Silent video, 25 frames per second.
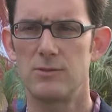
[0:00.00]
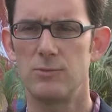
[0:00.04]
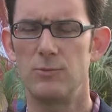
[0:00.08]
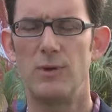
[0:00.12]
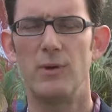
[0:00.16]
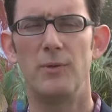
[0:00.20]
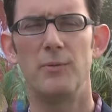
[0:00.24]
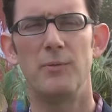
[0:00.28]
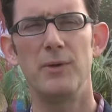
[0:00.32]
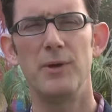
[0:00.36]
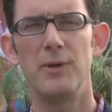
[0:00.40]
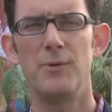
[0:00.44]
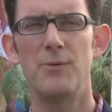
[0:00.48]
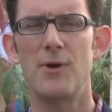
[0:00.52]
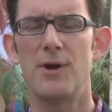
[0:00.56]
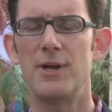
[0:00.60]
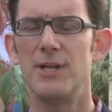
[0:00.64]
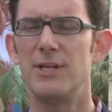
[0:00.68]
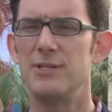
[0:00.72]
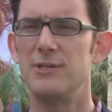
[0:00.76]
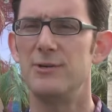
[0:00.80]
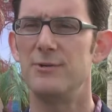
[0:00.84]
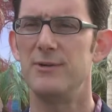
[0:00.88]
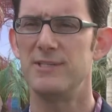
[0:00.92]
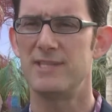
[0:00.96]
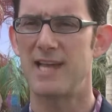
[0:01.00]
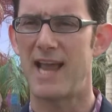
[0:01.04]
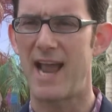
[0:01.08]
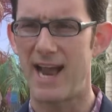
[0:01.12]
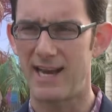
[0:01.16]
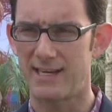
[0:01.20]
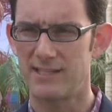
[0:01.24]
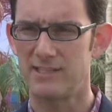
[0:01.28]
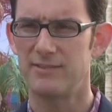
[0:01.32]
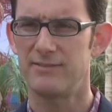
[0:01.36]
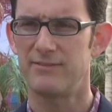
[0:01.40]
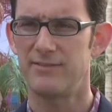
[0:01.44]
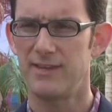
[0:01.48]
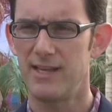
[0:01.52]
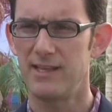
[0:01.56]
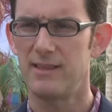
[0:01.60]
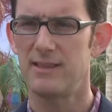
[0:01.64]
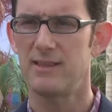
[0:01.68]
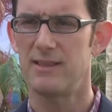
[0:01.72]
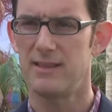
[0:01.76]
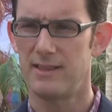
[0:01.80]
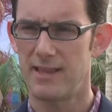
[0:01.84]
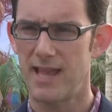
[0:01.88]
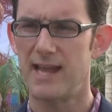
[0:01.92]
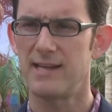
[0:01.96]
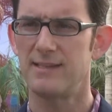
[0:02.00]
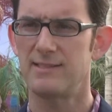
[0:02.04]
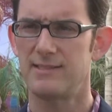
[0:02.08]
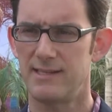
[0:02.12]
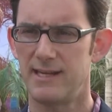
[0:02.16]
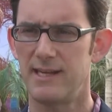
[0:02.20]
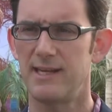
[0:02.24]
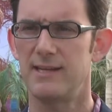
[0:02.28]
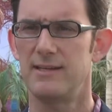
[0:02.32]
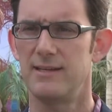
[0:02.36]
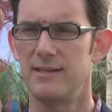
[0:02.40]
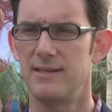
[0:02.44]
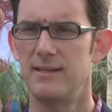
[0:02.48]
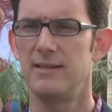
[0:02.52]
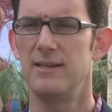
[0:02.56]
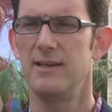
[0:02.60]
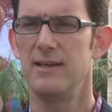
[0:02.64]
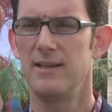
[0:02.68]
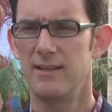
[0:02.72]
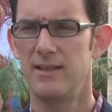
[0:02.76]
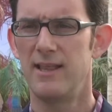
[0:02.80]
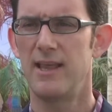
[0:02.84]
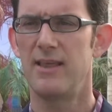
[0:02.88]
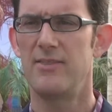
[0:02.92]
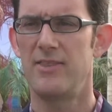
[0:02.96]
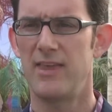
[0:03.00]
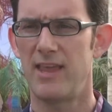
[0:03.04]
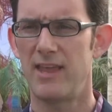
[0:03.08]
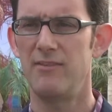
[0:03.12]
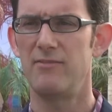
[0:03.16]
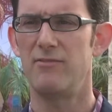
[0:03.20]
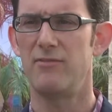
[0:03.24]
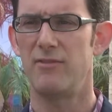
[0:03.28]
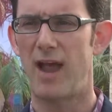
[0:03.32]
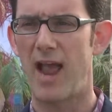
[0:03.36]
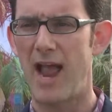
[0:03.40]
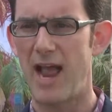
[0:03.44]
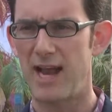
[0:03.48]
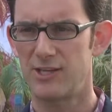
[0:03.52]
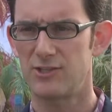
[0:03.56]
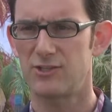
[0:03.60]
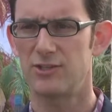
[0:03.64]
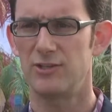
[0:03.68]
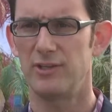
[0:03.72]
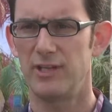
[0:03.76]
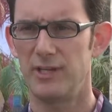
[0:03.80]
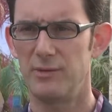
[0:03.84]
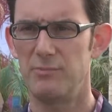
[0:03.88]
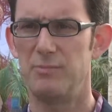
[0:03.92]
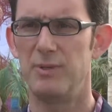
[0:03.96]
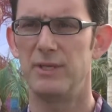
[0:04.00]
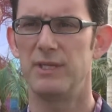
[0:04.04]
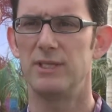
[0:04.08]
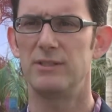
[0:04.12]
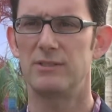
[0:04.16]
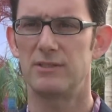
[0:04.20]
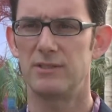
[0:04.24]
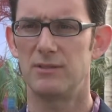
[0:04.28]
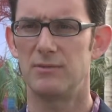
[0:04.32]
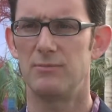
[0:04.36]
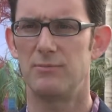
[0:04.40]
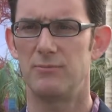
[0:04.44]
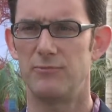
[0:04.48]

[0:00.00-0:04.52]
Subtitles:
What we want to do is activate that data that they've actually built